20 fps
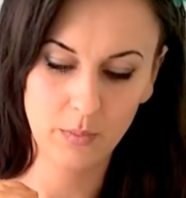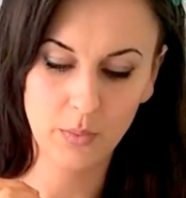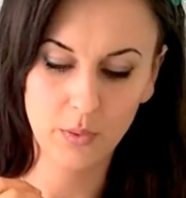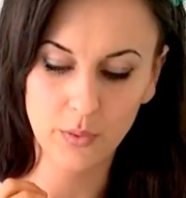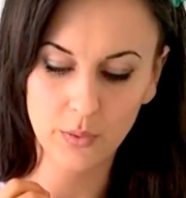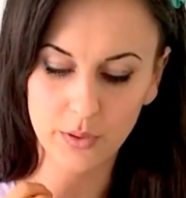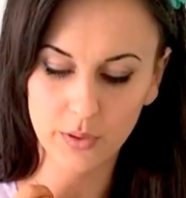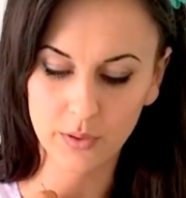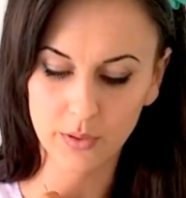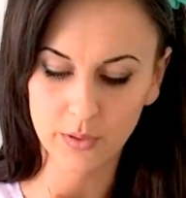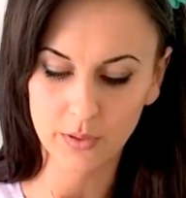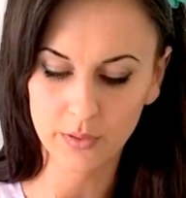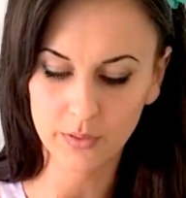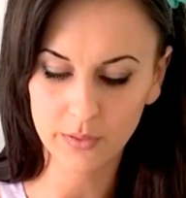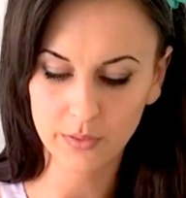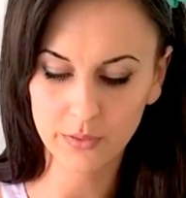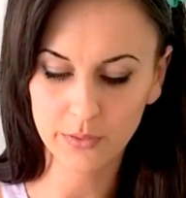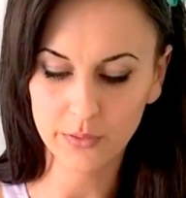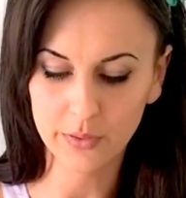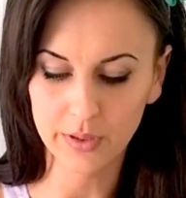pull your
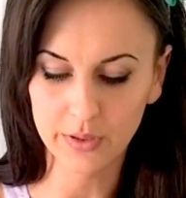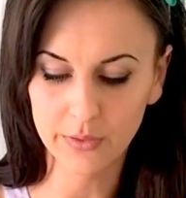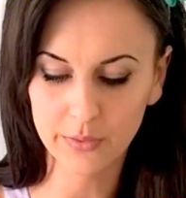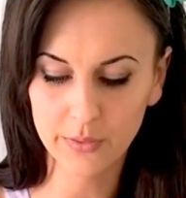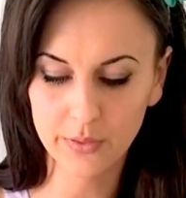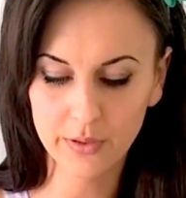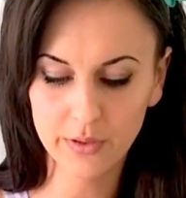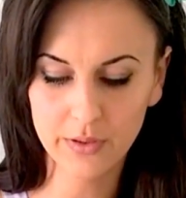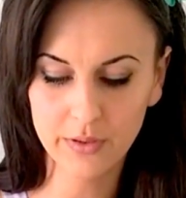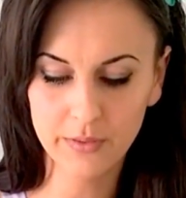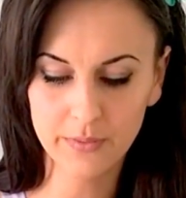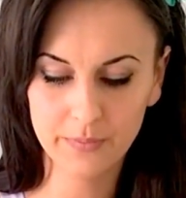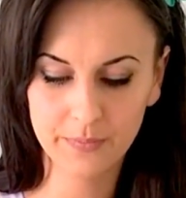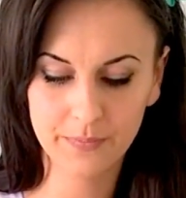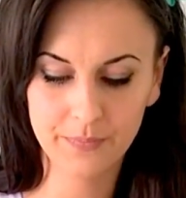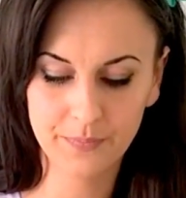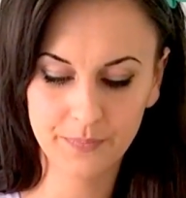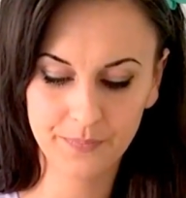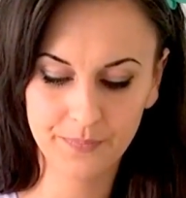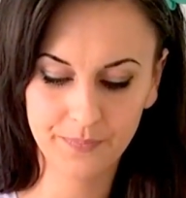thread through,
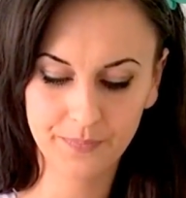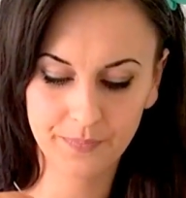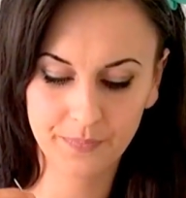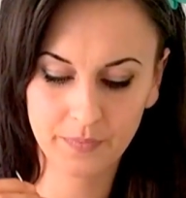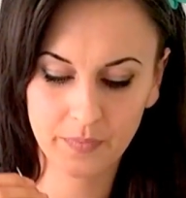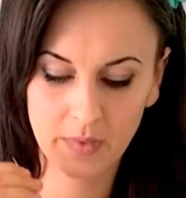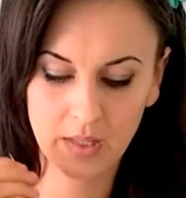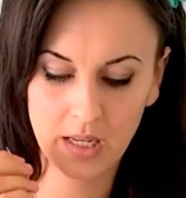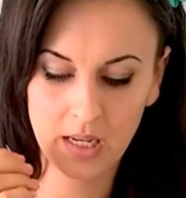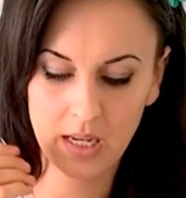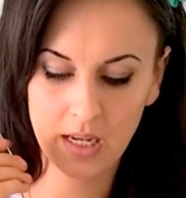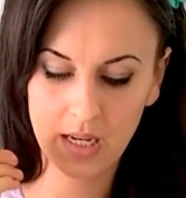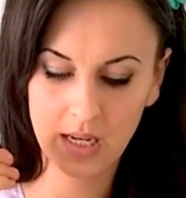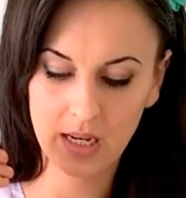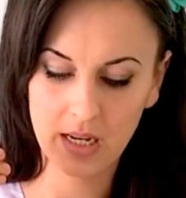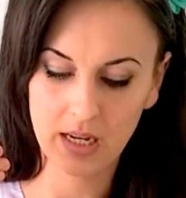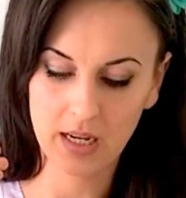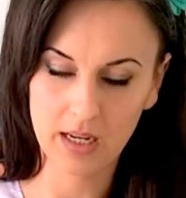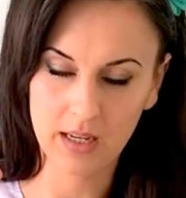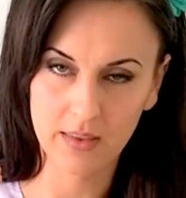
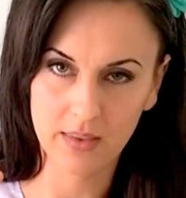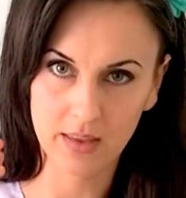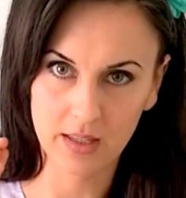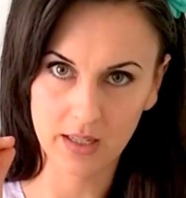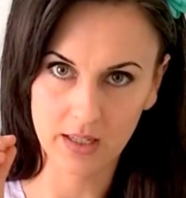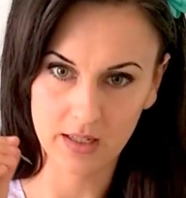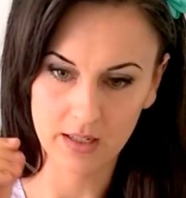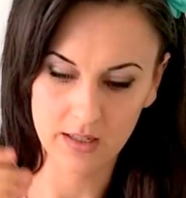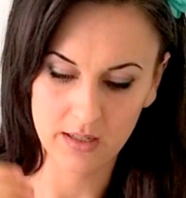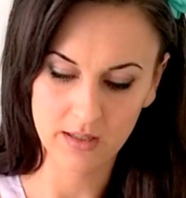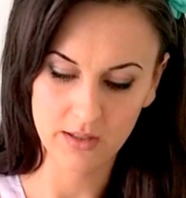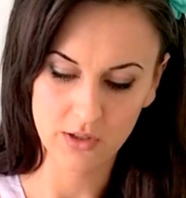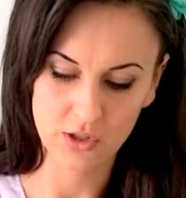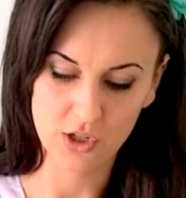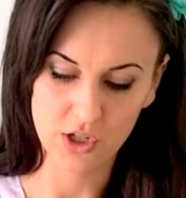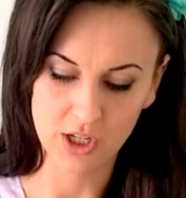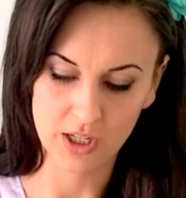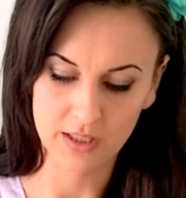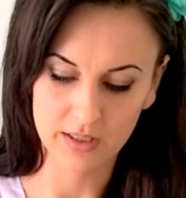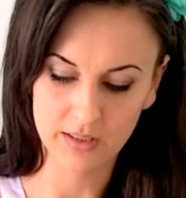and then
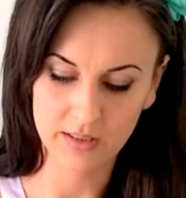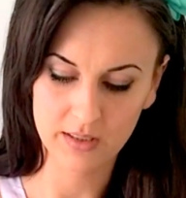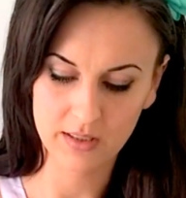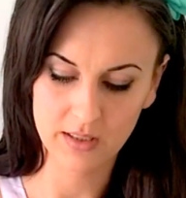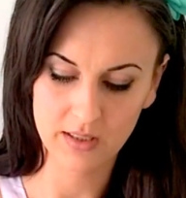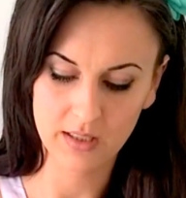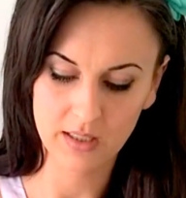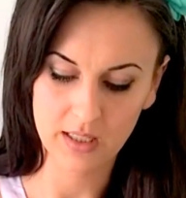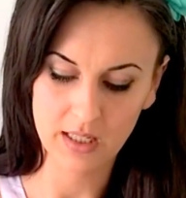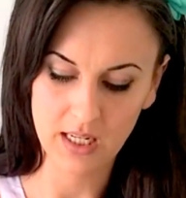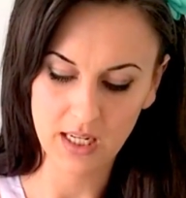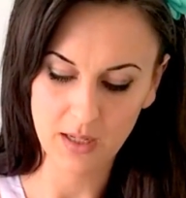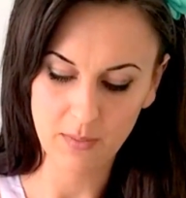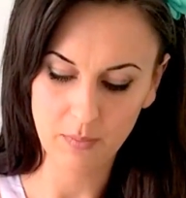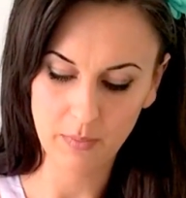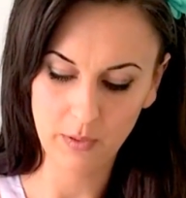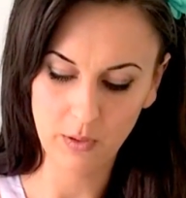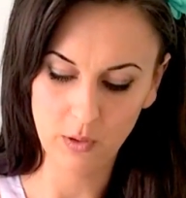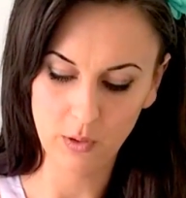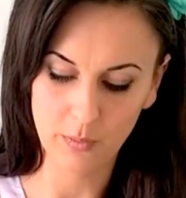just
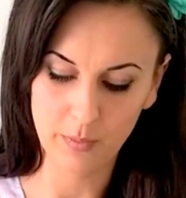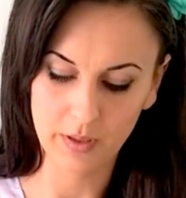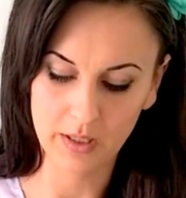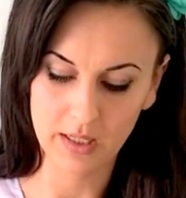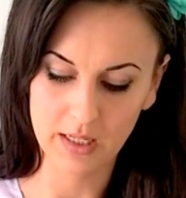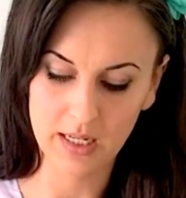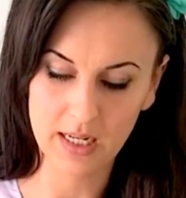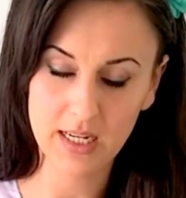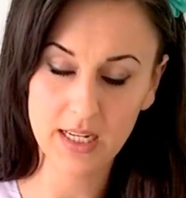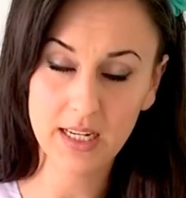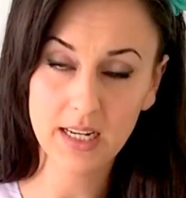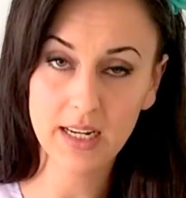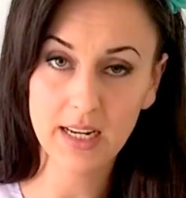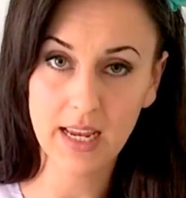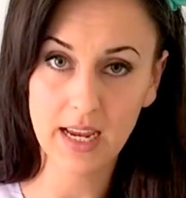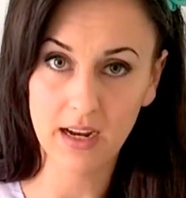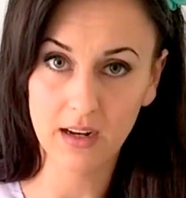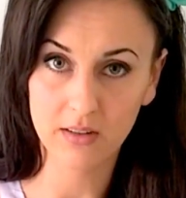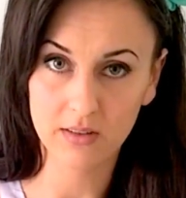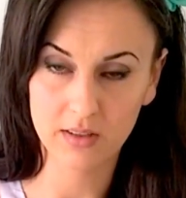keep looping it in and
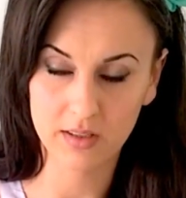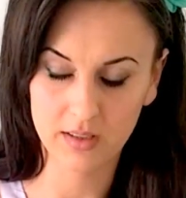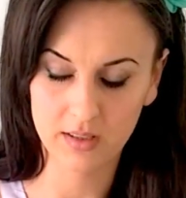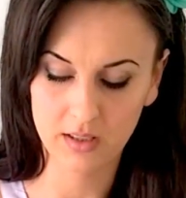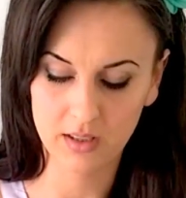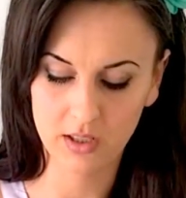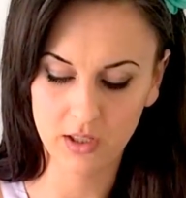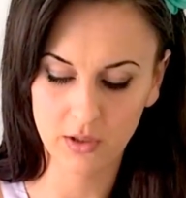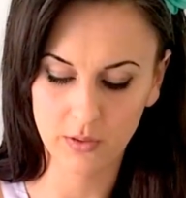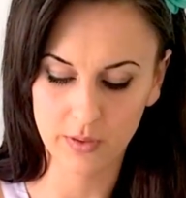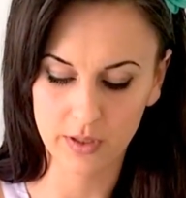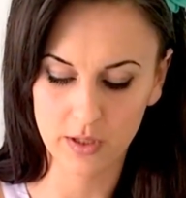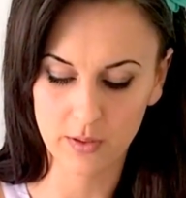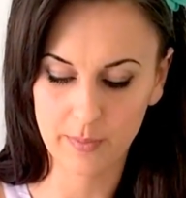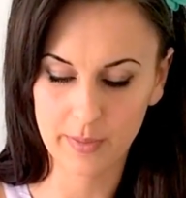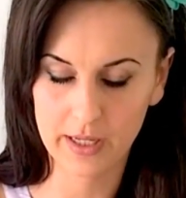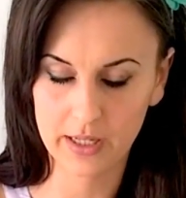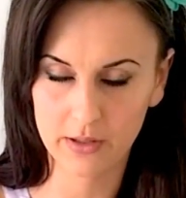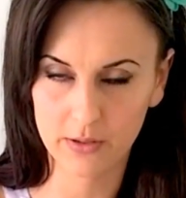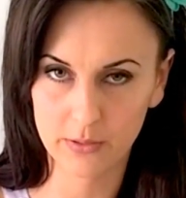out to secure
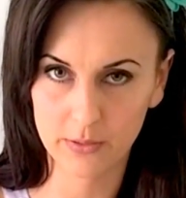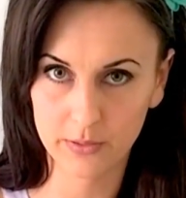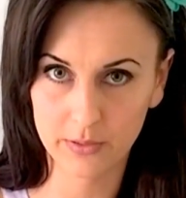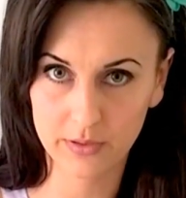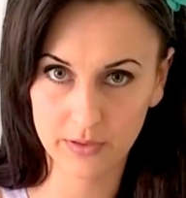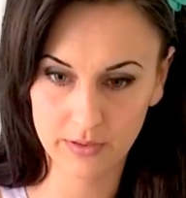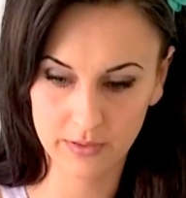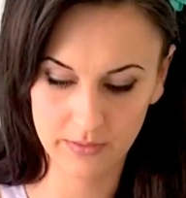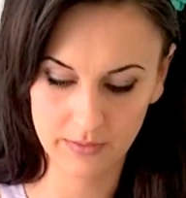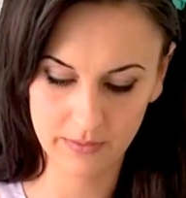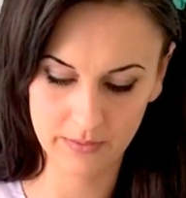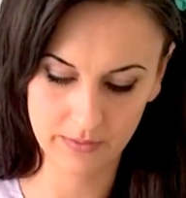your petals.